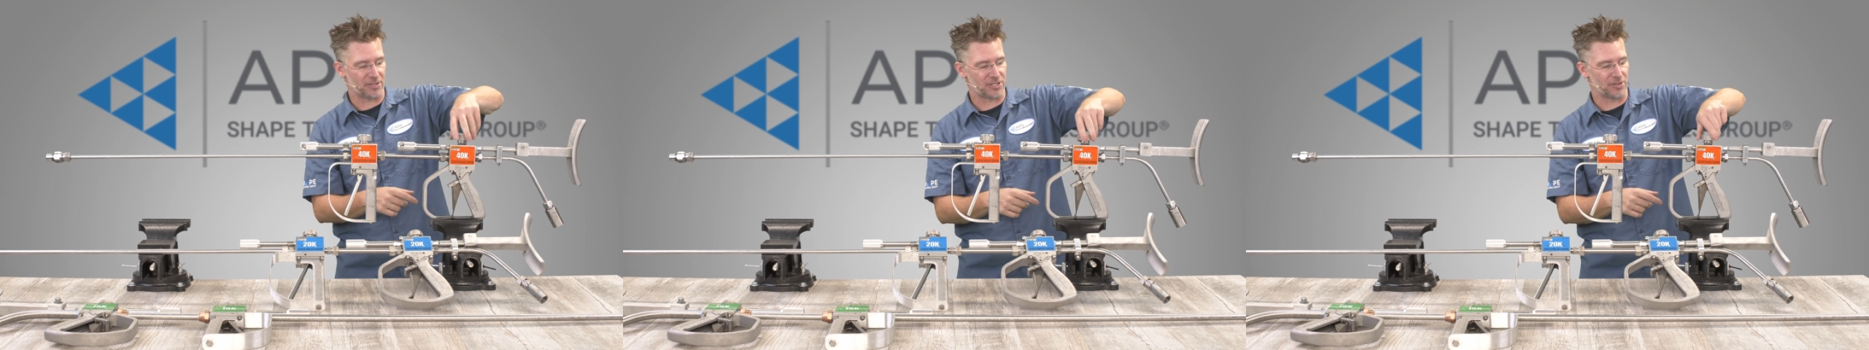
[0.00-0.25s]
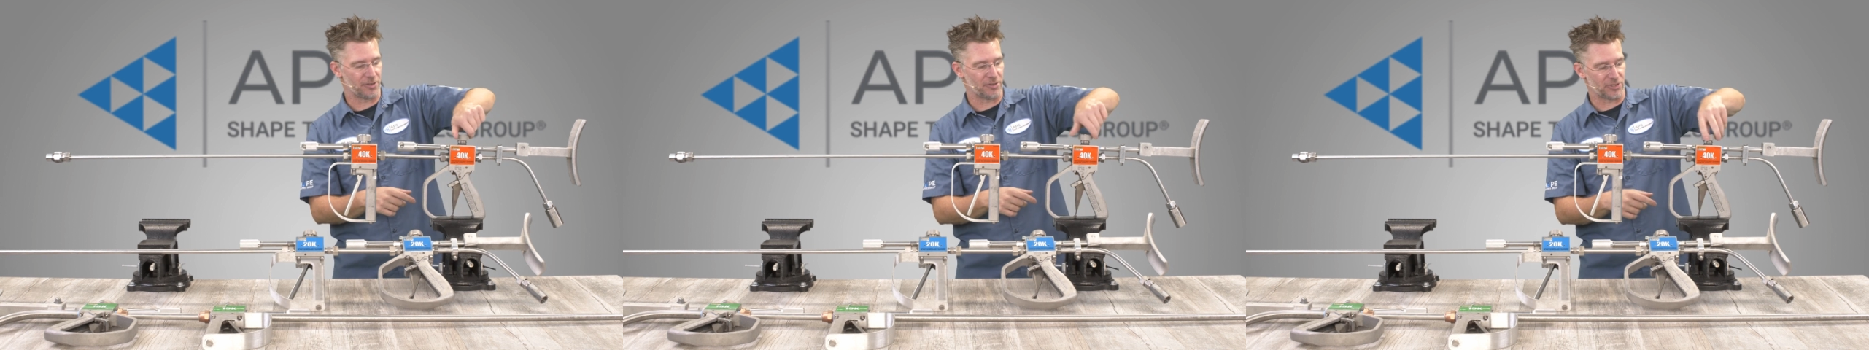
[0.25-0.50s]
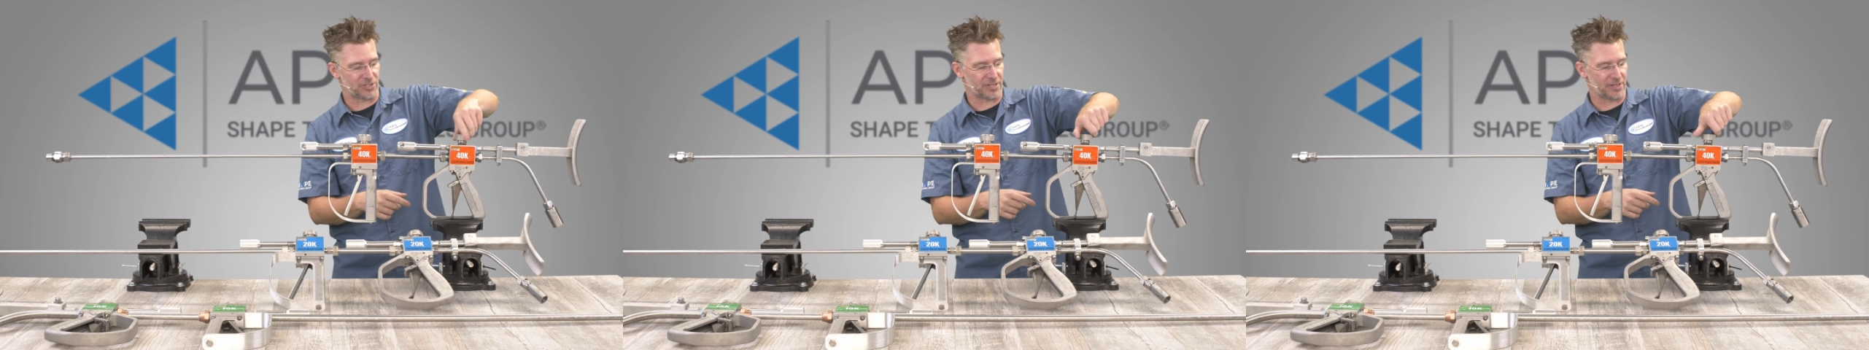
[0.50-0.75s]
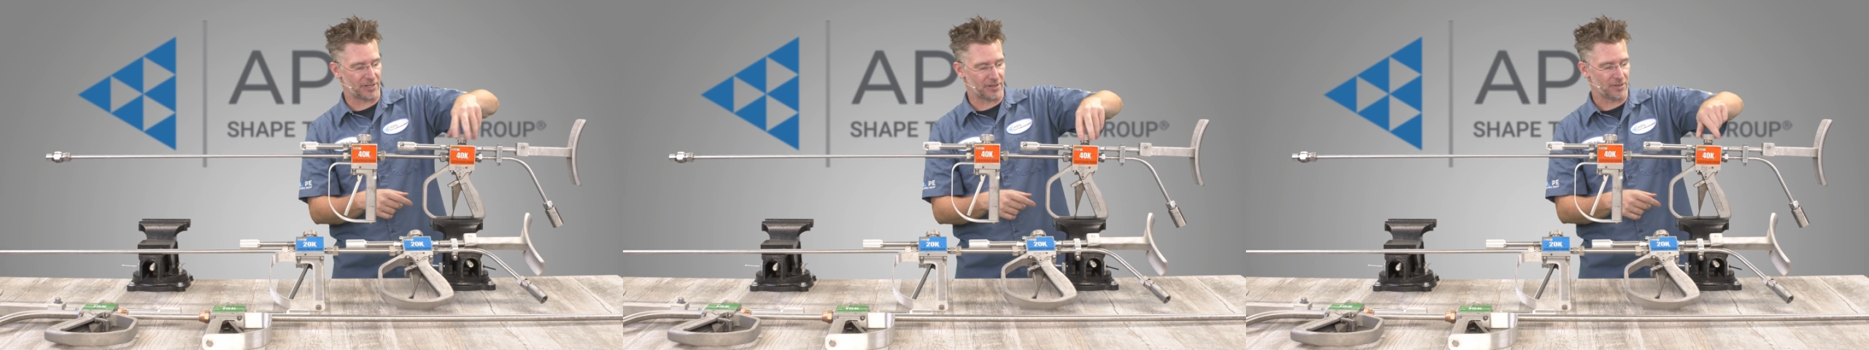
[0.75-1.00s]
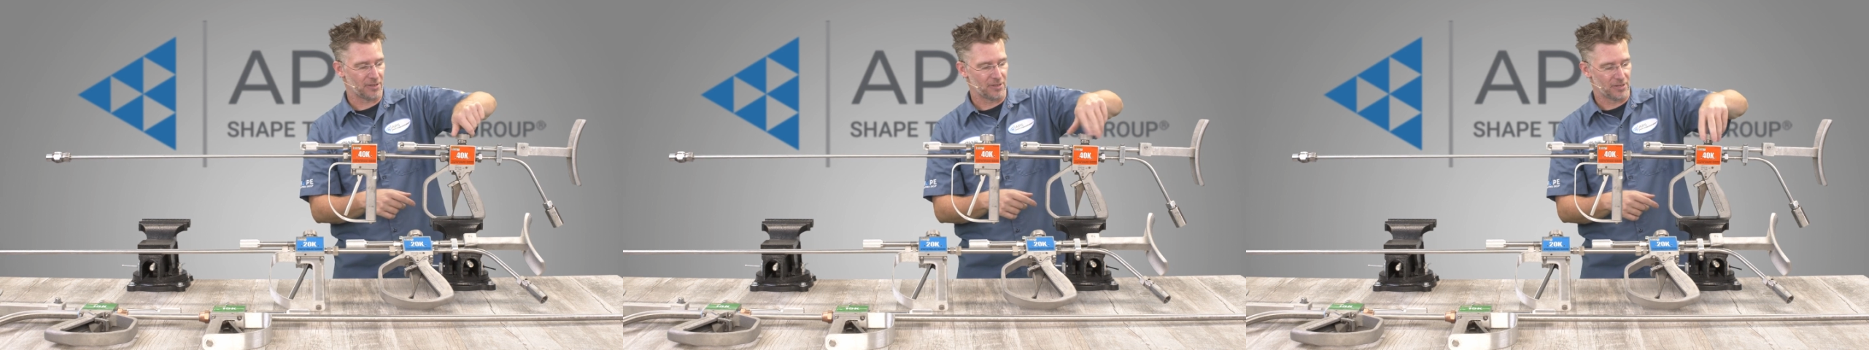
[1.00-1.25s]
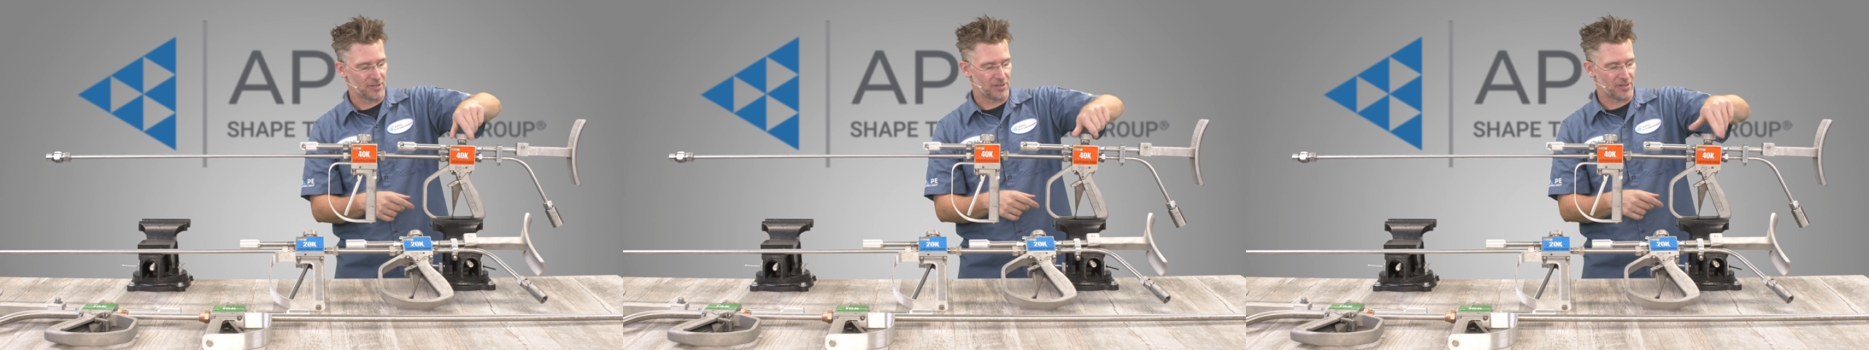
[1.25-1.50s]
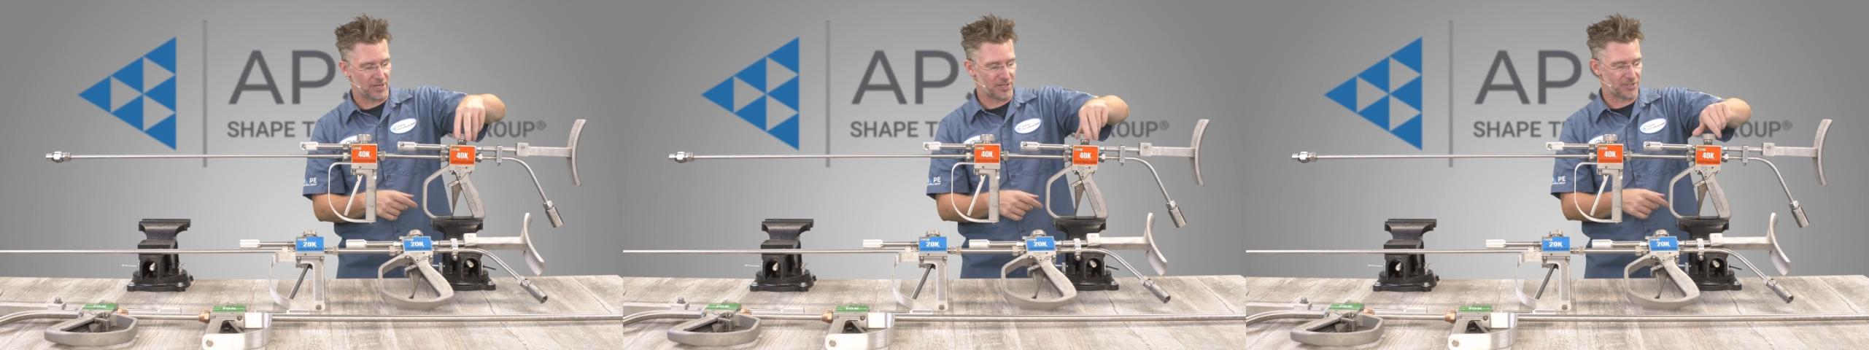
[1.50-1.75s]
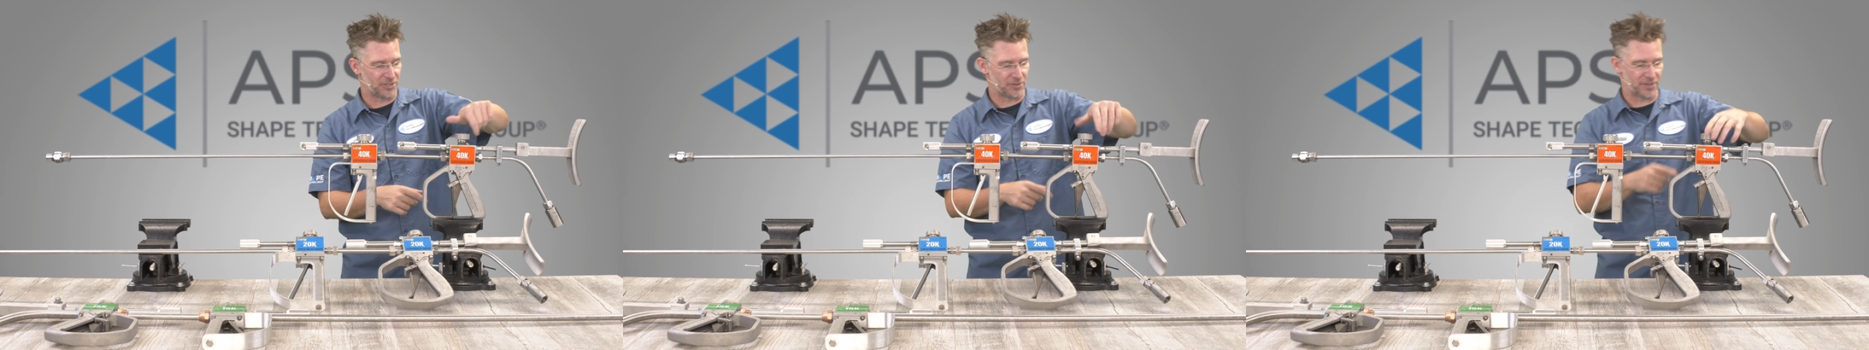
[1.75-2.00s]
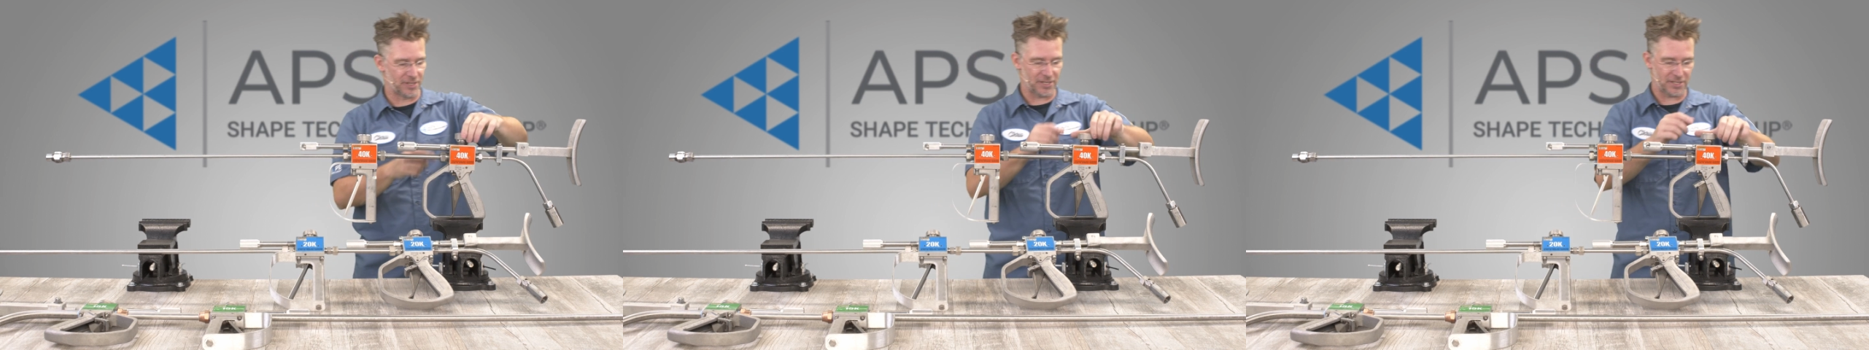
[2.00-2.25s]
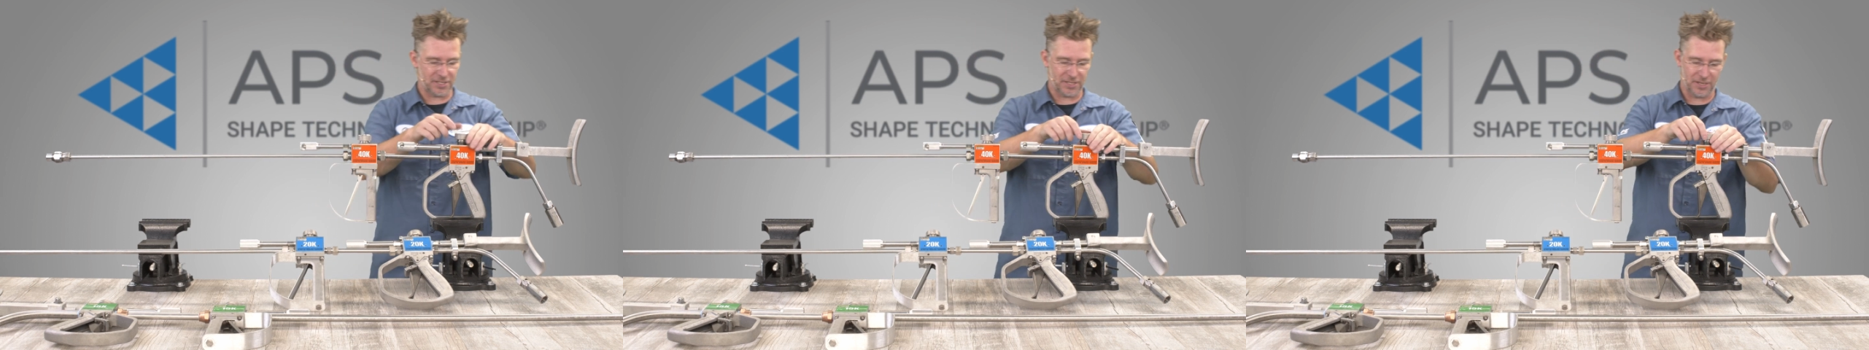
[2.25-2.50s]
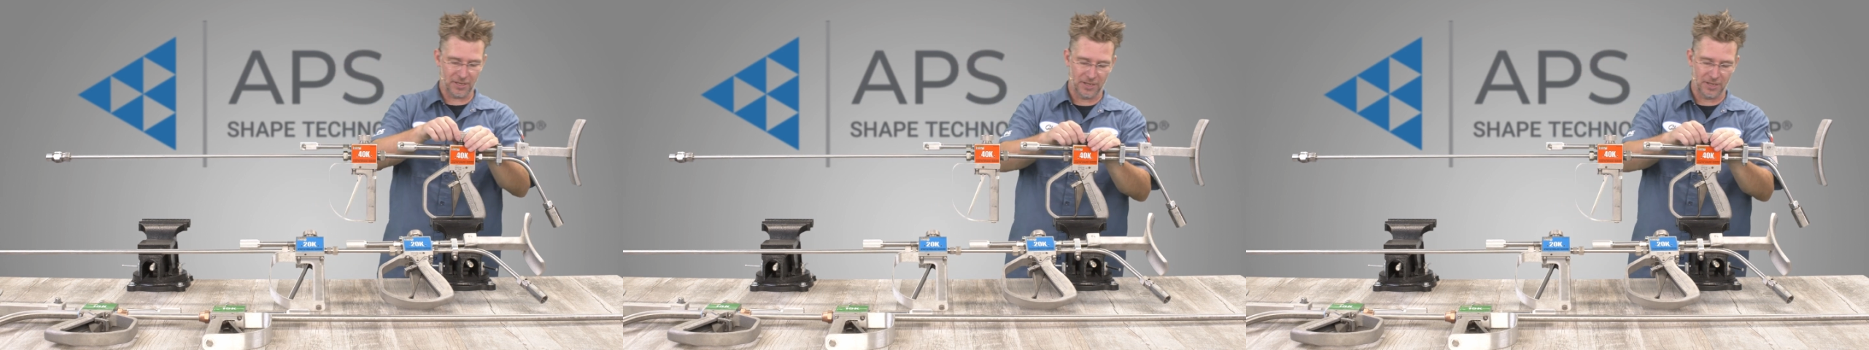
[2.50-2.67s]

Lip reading: So you're just going to undo this.